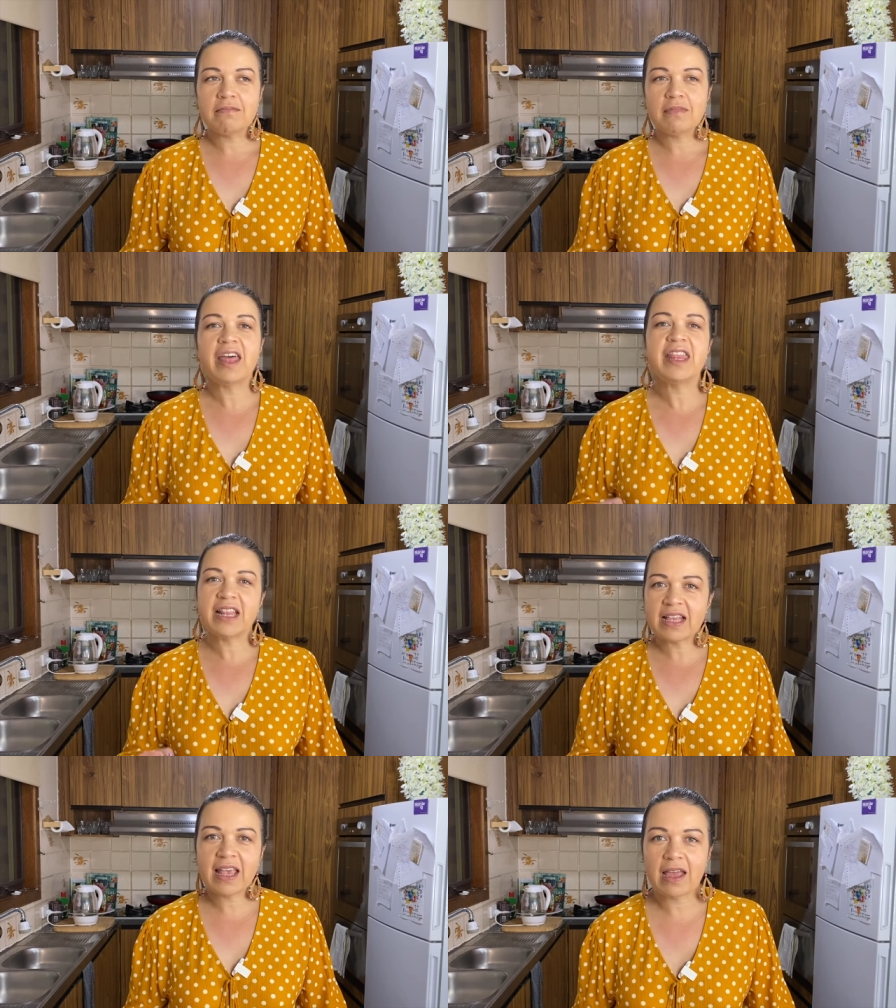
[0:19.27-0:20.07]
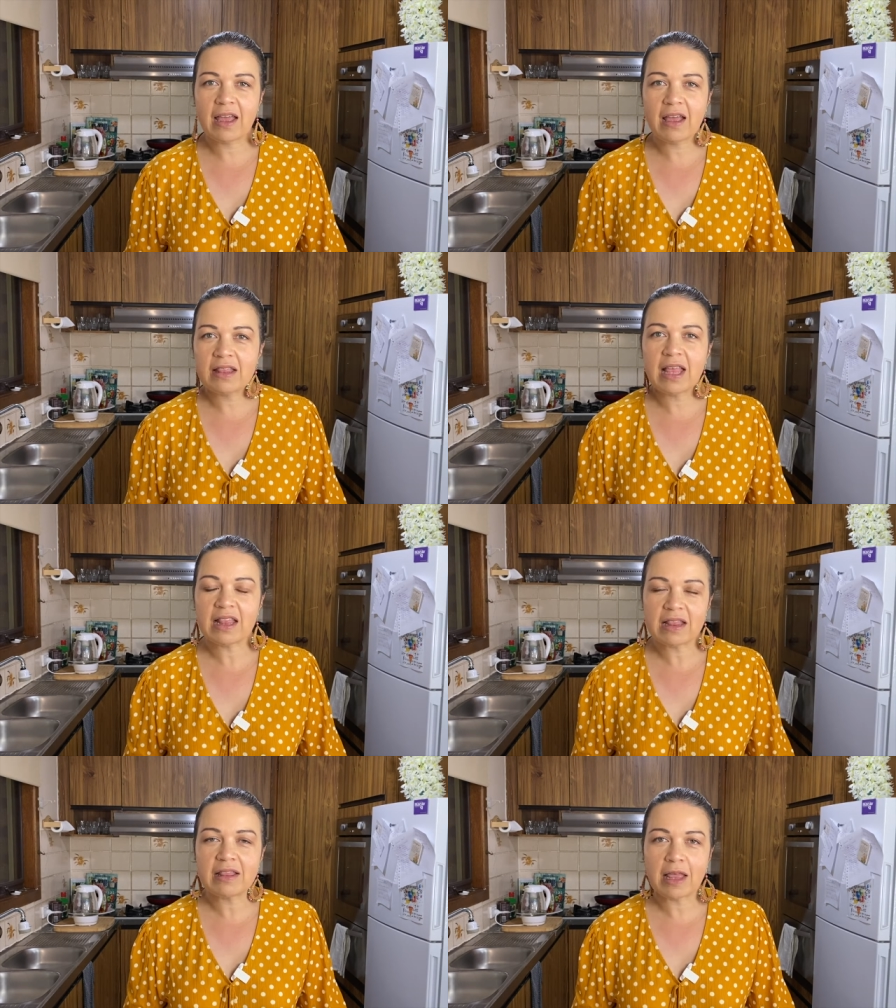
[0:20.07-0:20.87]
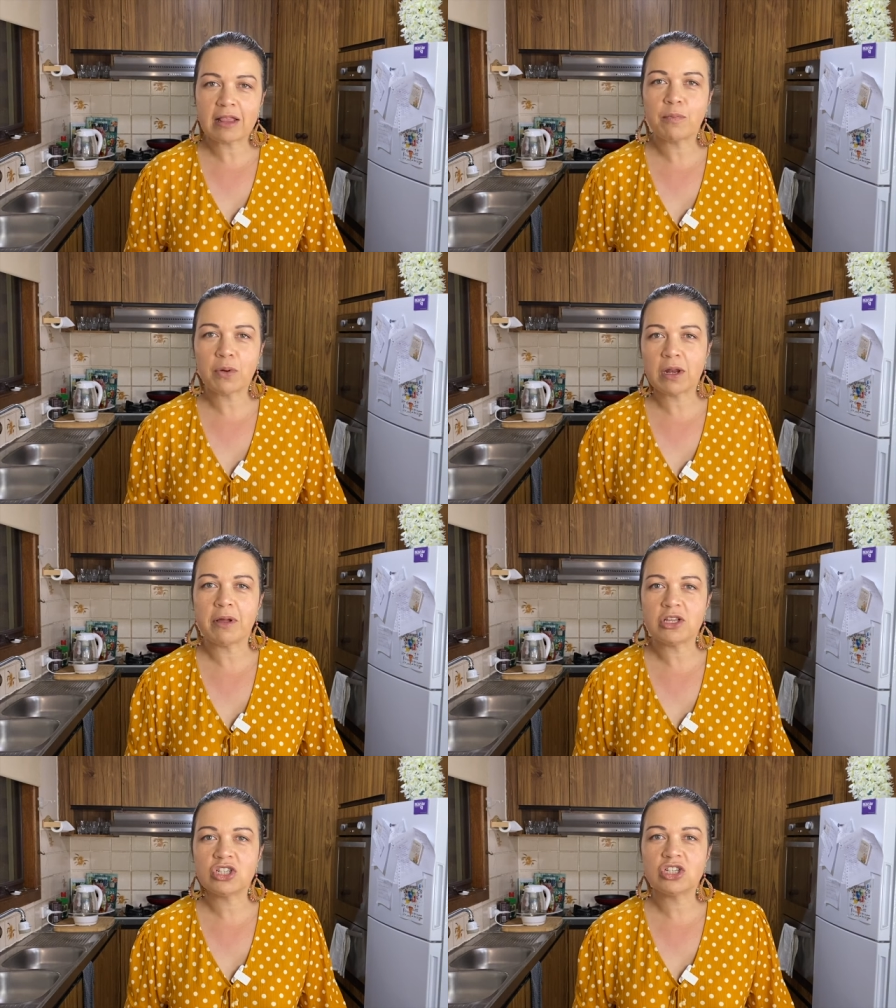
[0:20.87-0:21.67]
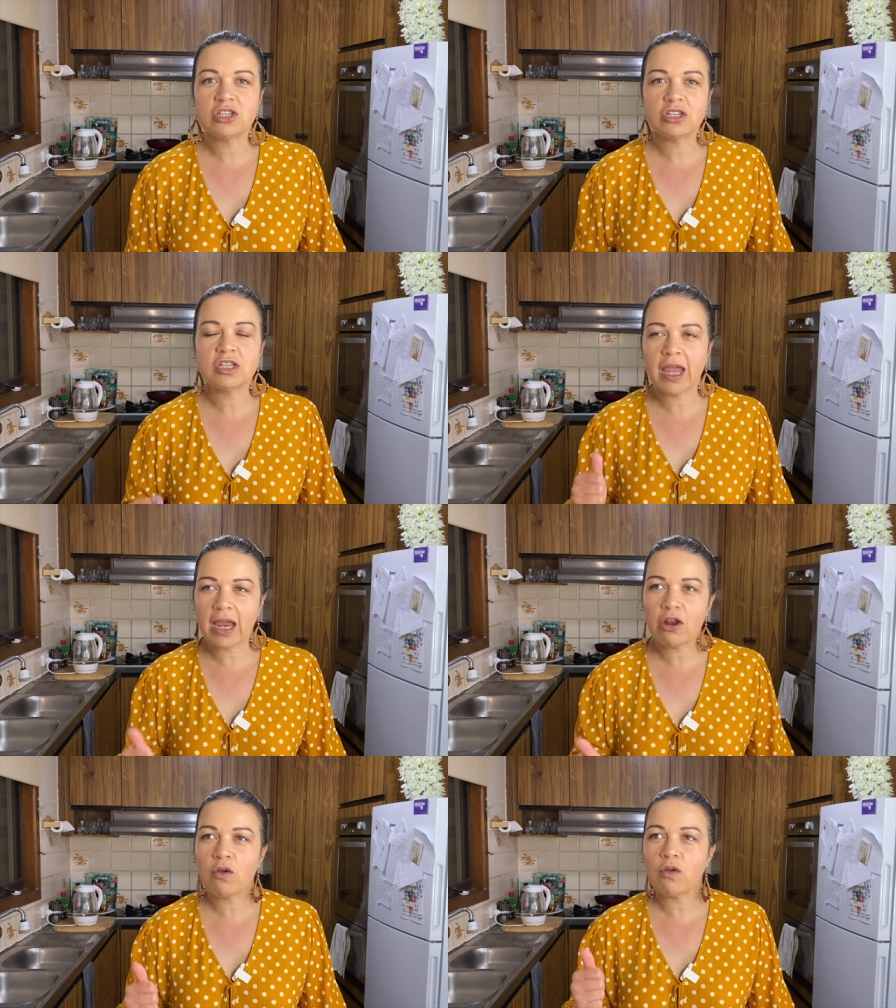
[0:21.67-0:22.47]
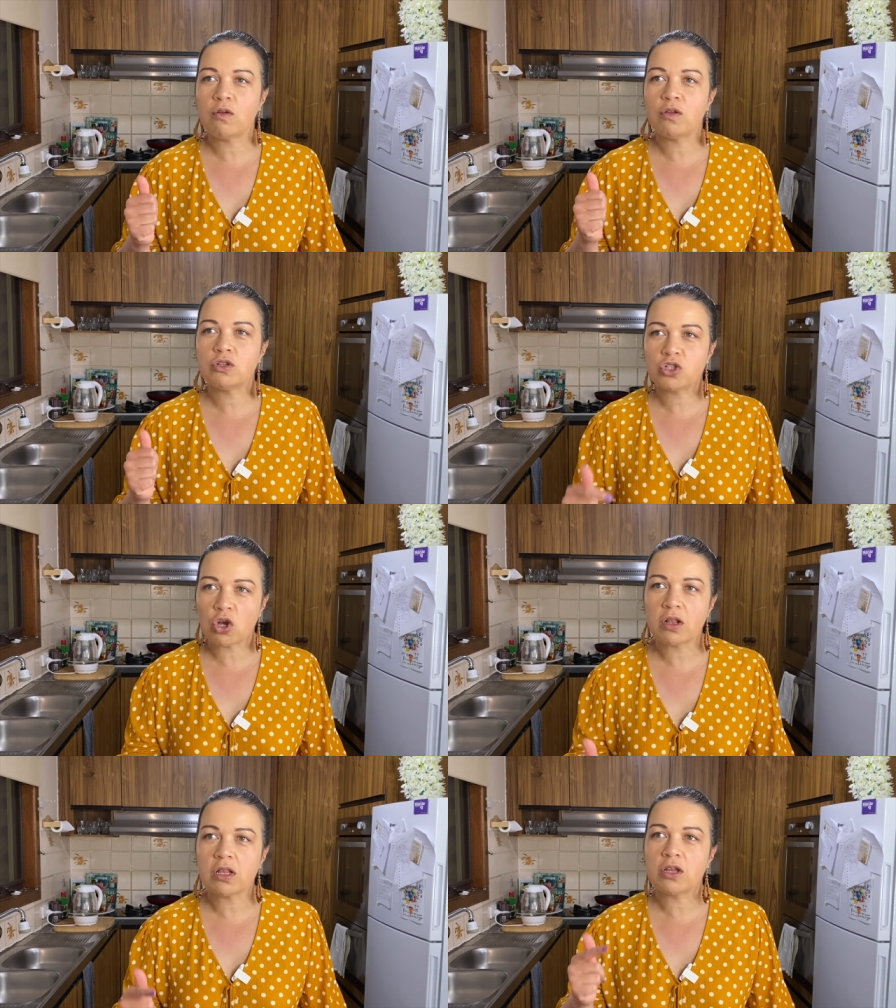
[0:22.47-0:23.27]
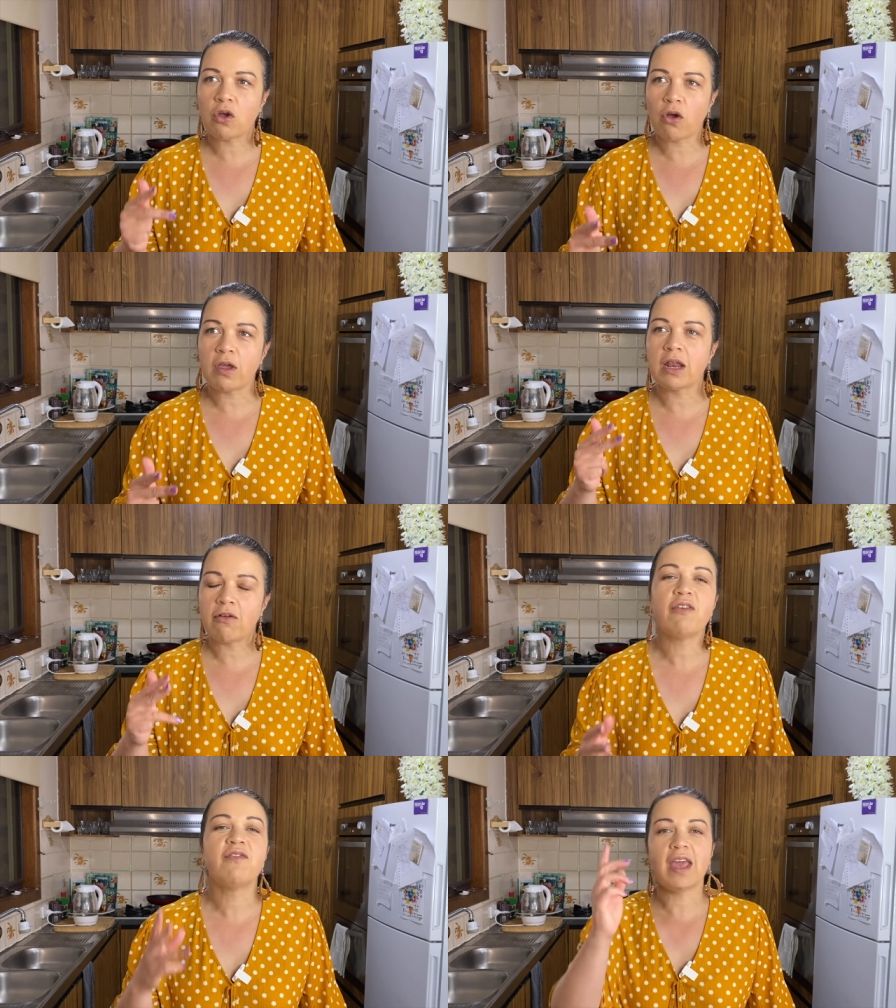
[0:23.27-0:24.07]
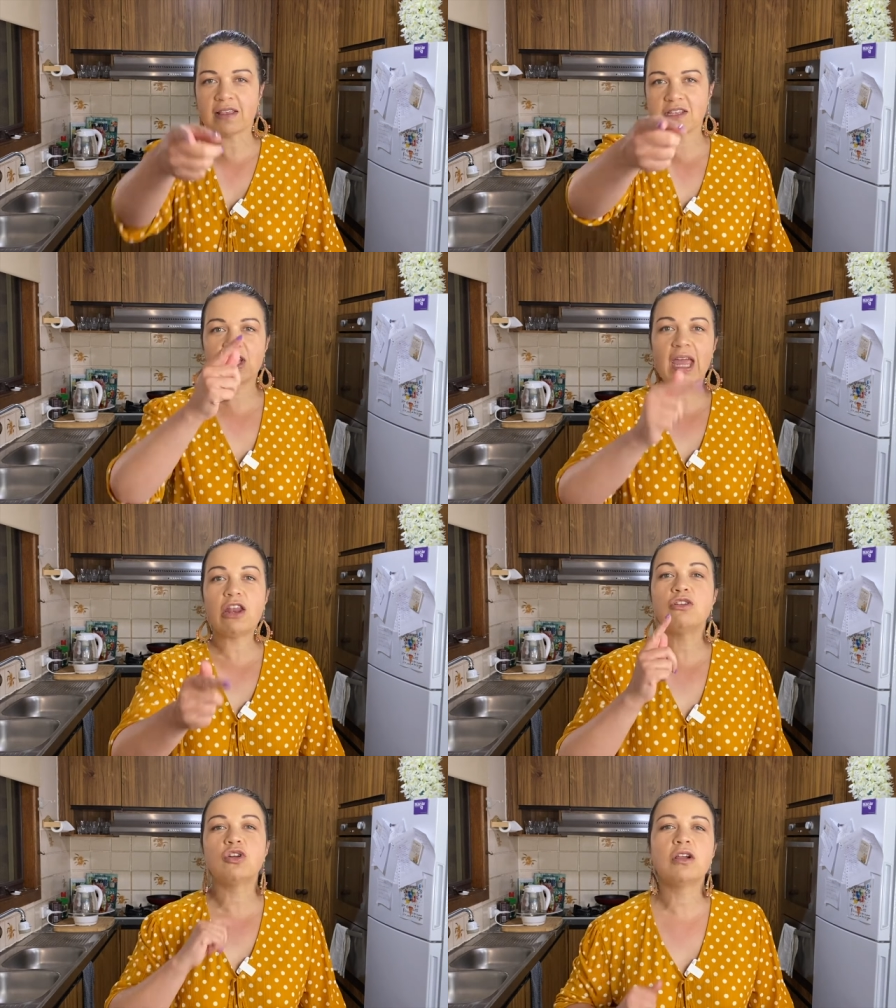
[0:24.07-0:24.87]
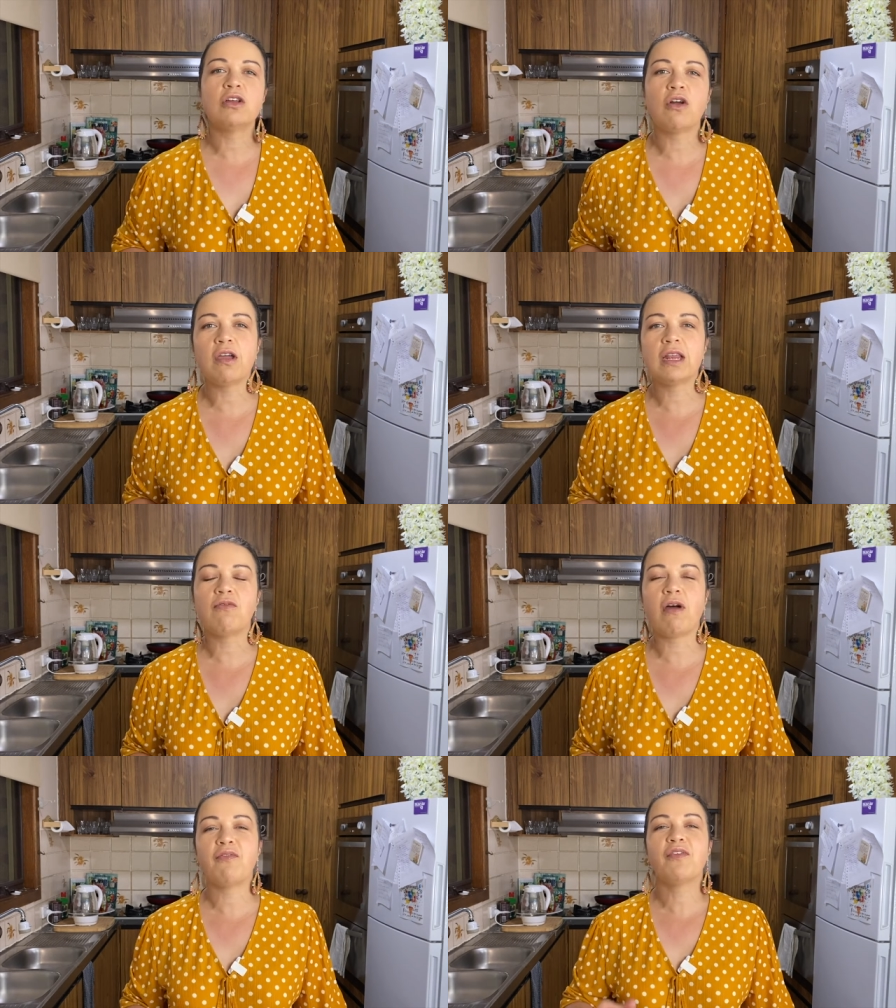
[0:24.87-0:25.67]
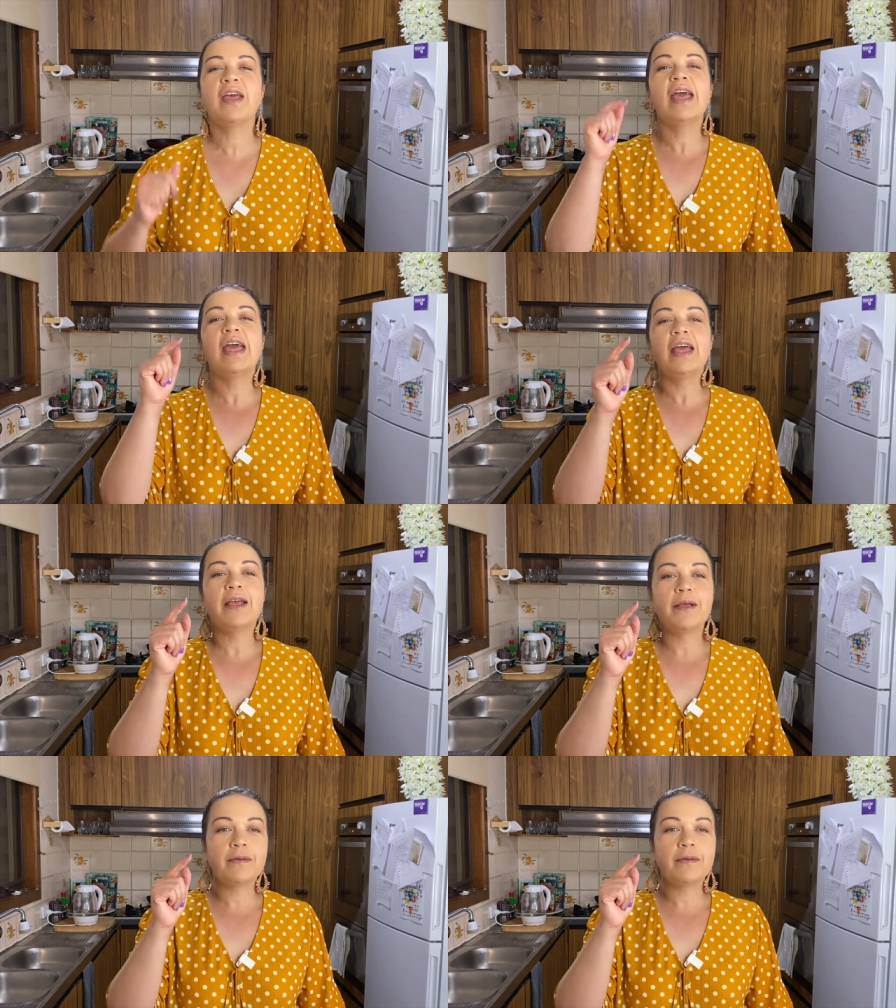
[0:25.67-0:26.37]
I think that's how that that's pretty much keto chocolate coconut rough. Yes, keto chocolate coconut rough. Is it keto?